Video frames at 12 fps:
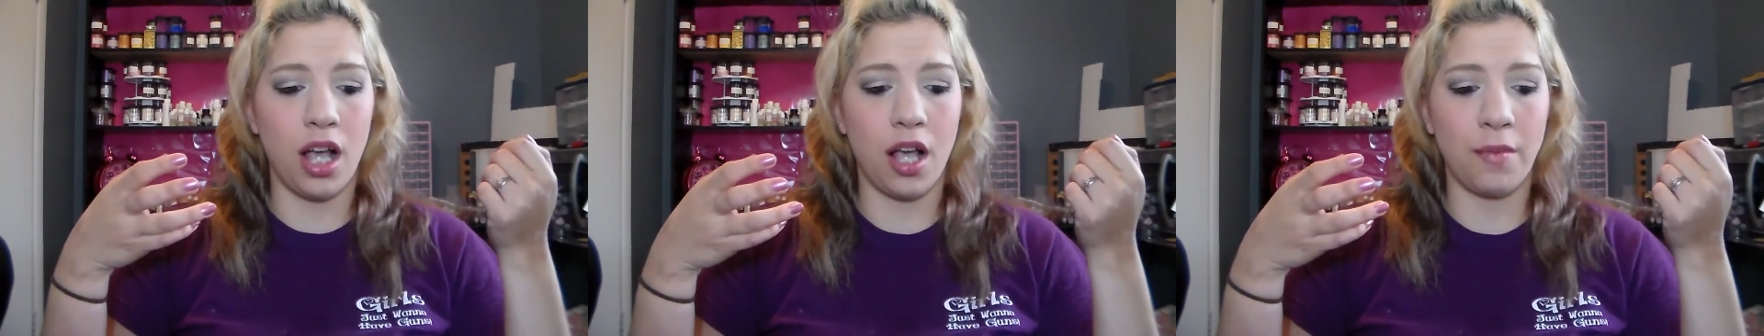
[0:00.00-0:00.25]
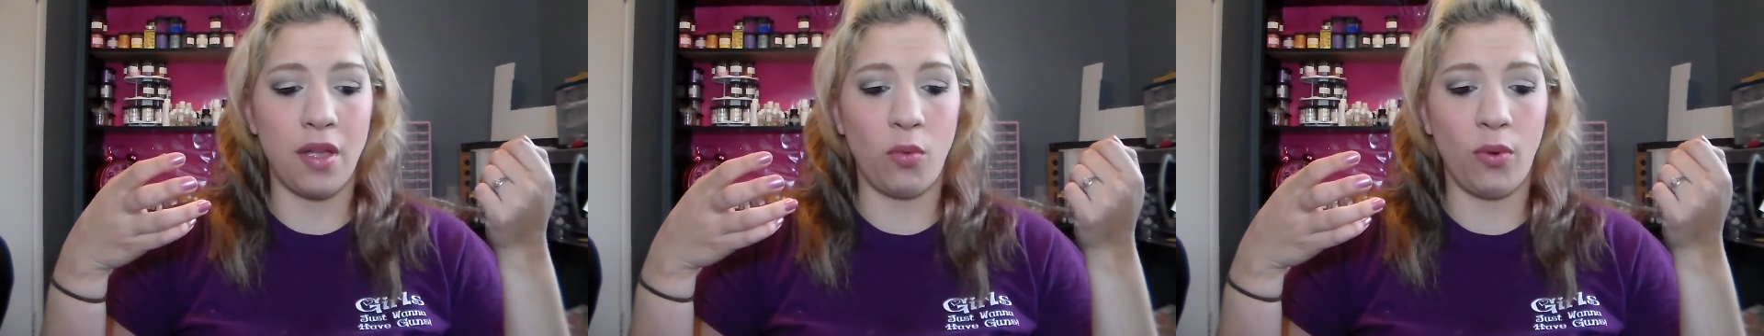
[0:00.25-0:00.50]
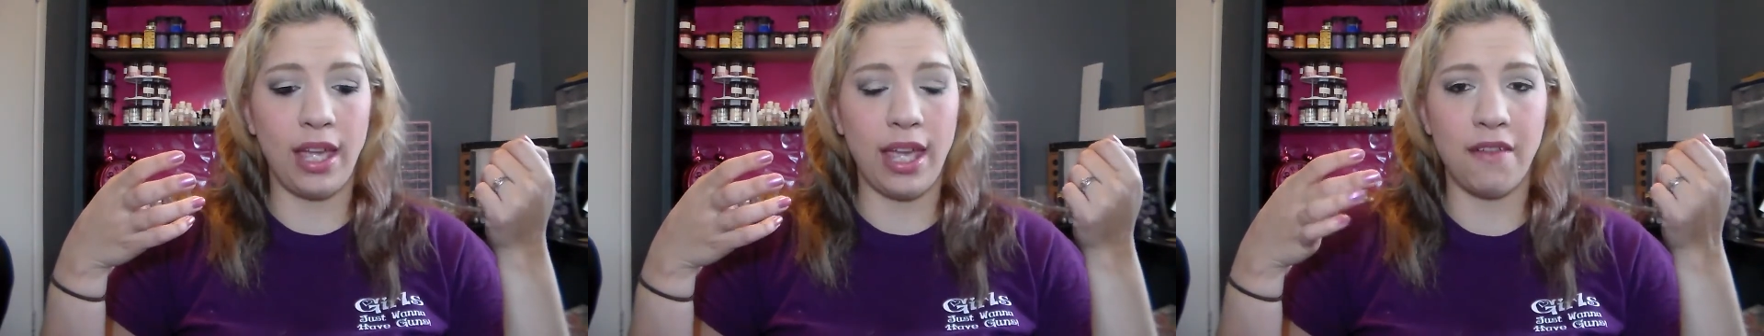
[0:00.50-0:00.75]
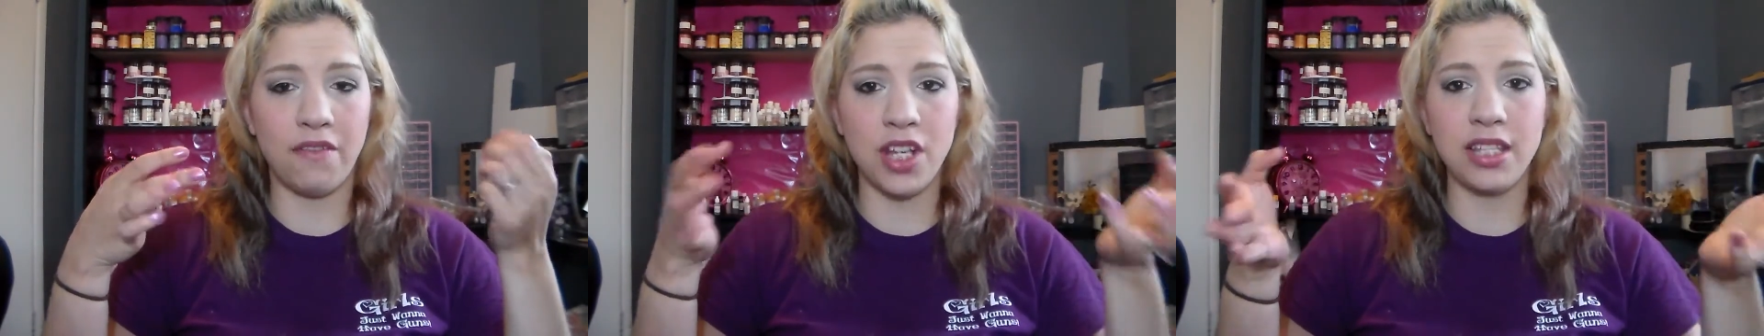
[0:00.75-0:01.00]
and
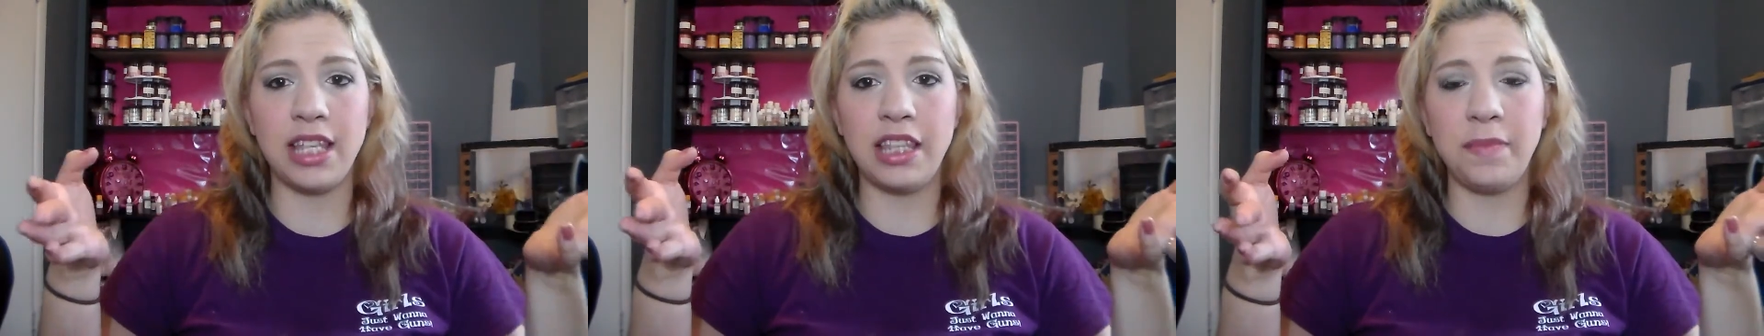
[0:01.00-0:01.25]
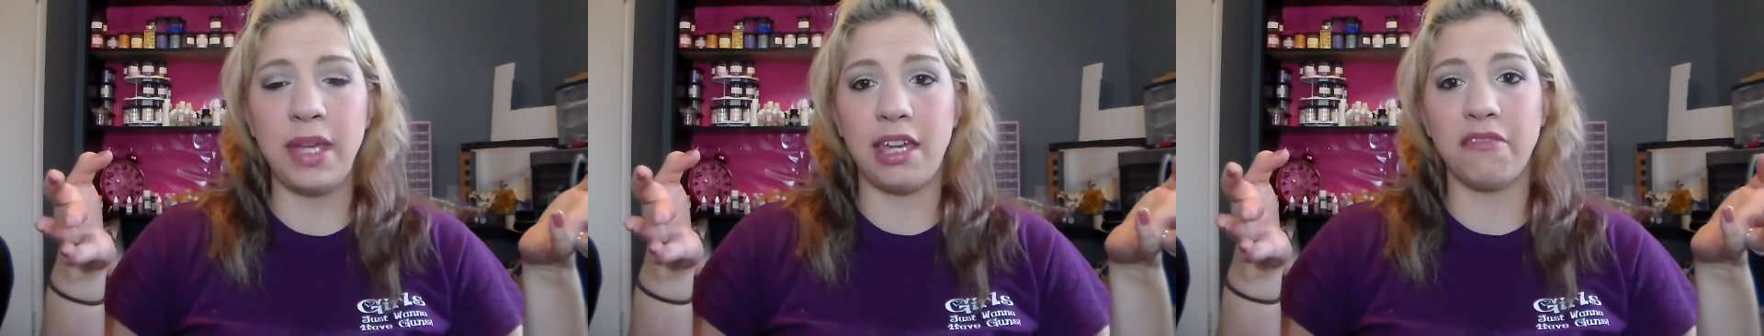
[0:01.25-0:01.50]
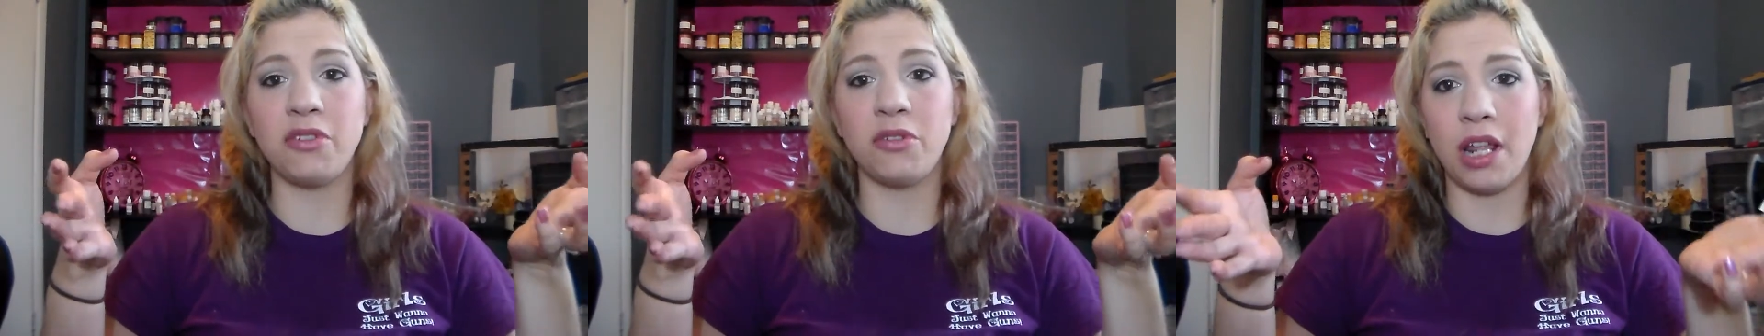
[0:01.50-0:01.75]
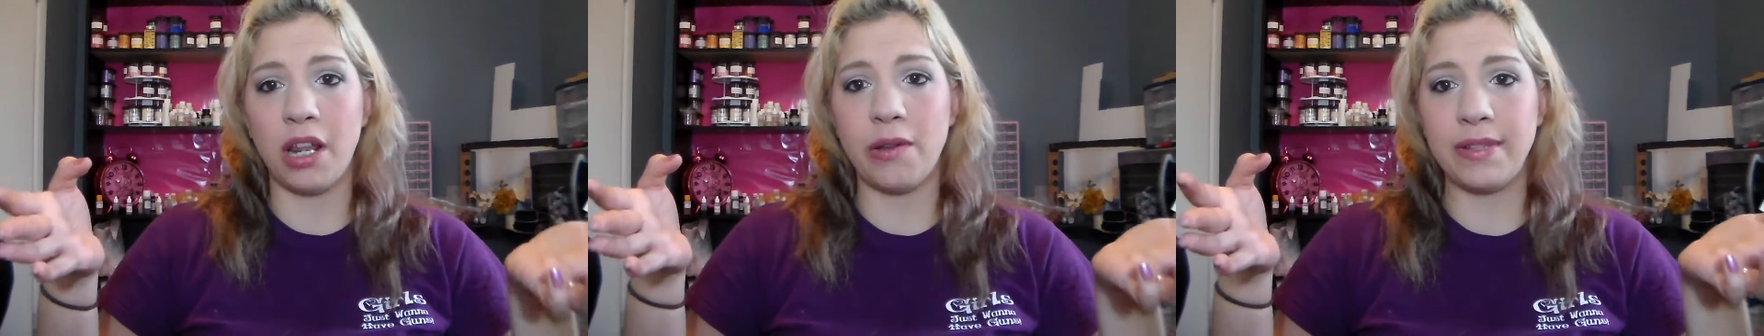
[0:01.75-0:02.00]
we have just hit the peak of
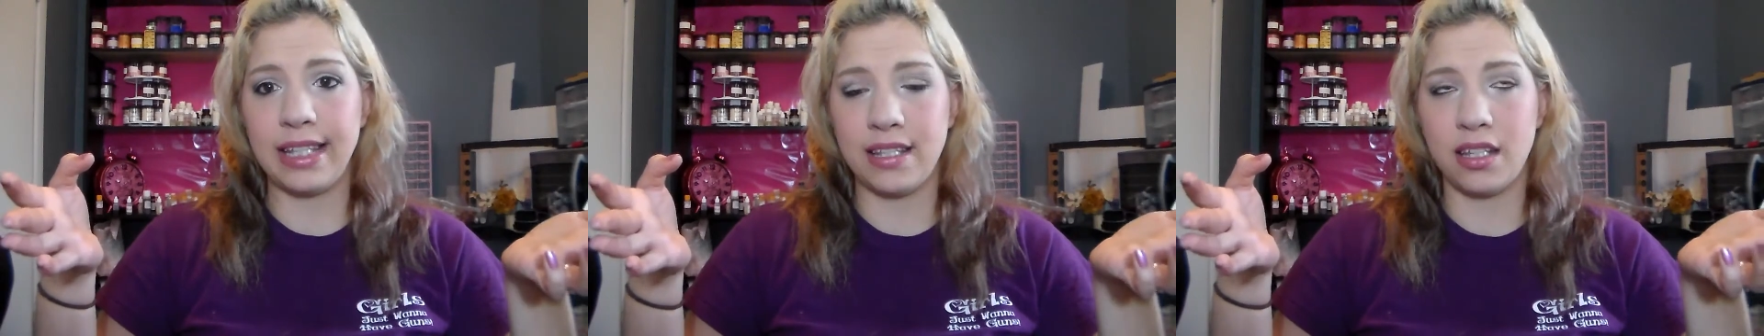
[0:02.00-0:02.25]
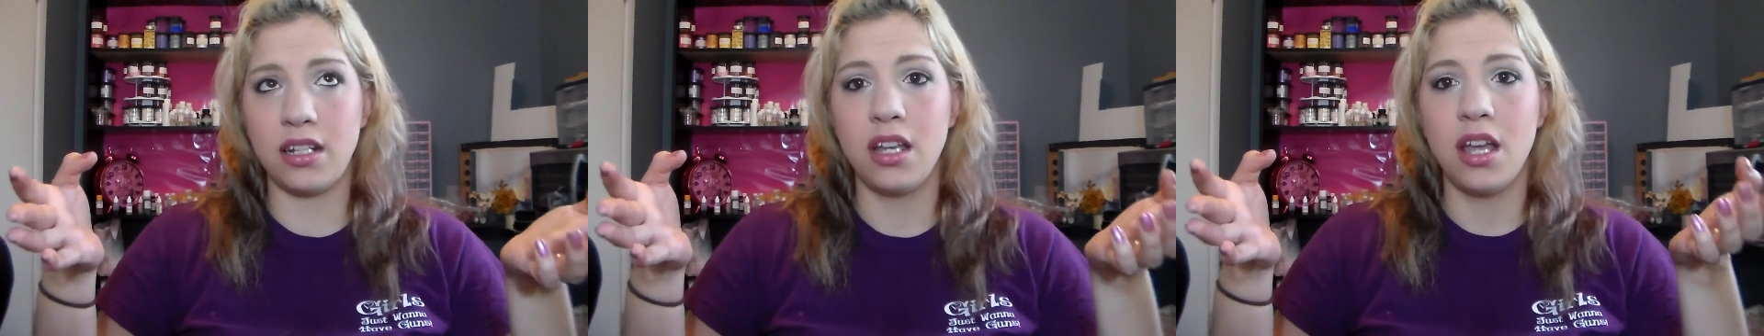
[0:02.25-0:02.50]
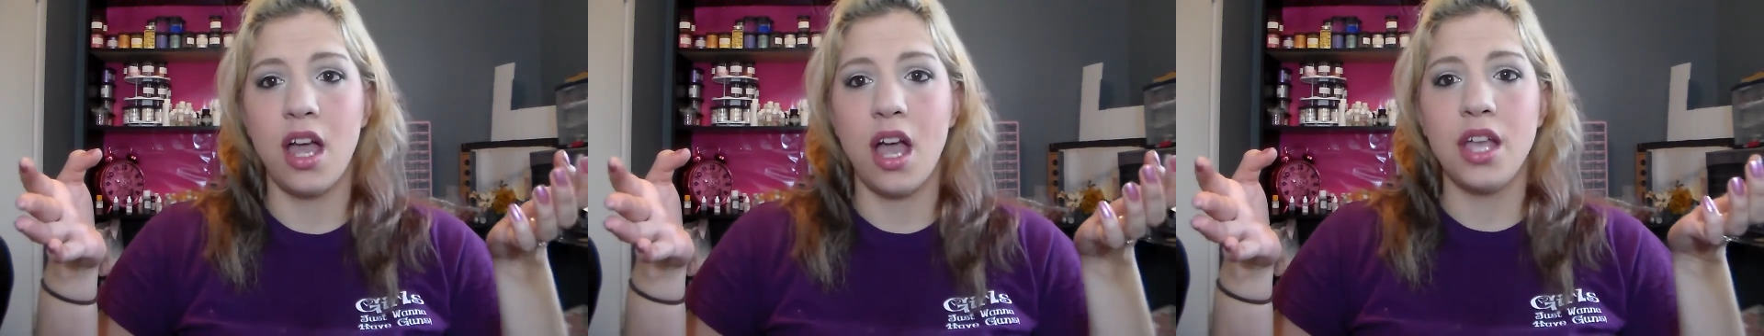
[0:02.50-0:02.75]
tornado season.